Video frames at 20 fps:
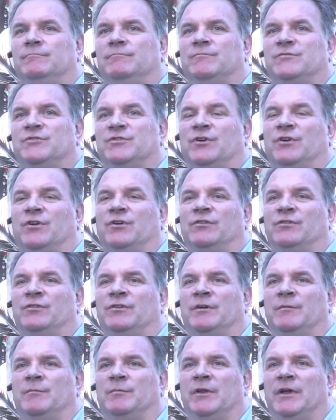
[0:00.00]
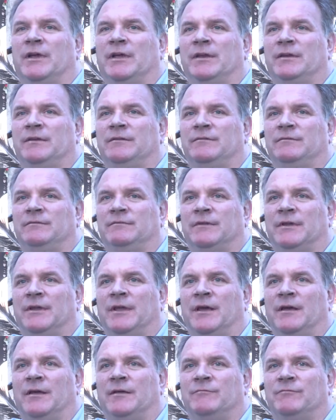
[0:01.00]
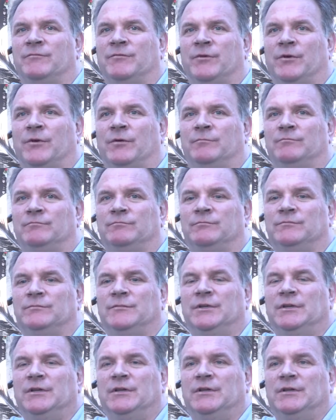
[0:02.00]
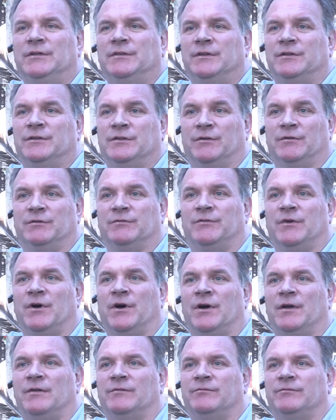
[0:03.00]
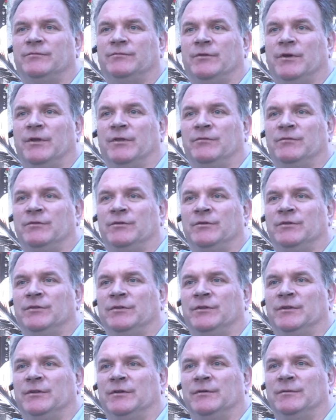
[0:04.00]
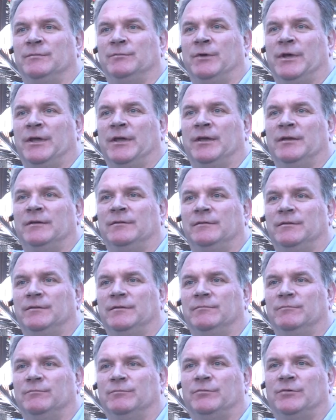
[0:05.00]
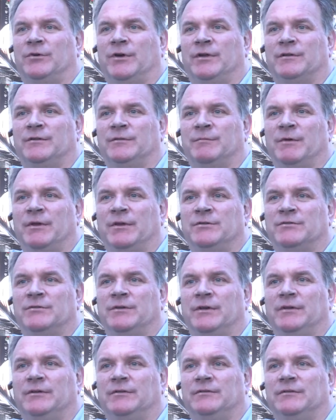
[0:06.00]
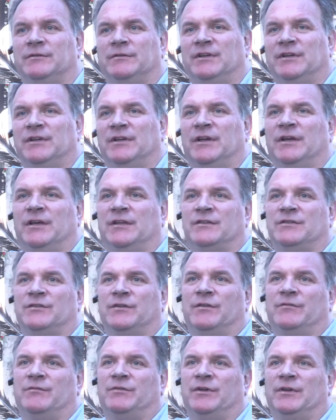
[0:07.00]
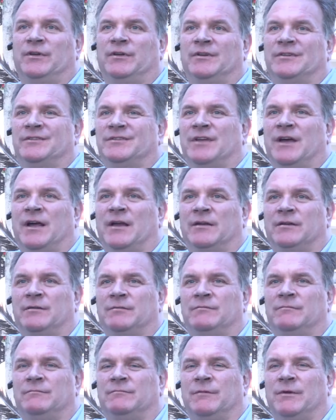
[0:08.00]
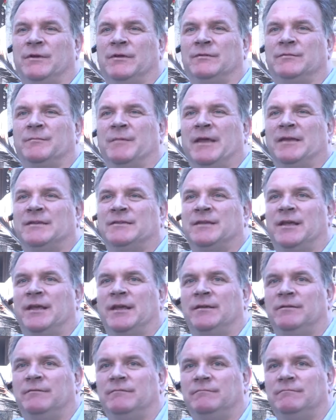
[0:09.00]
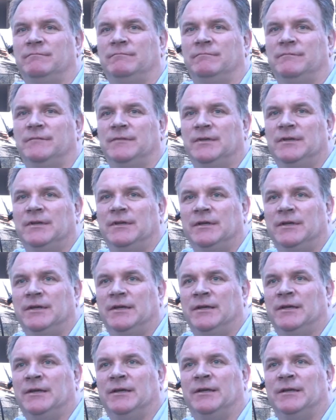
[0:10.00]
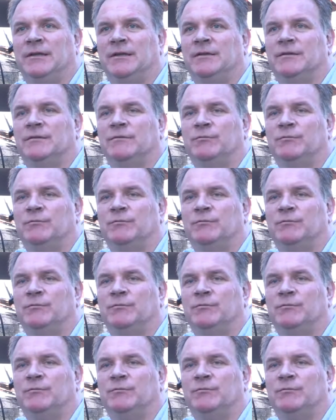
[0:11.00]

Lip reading: Soccer, I played the game since I was 5 right through to the weekend prior to my injury. Surfing, I started when I was about 10 and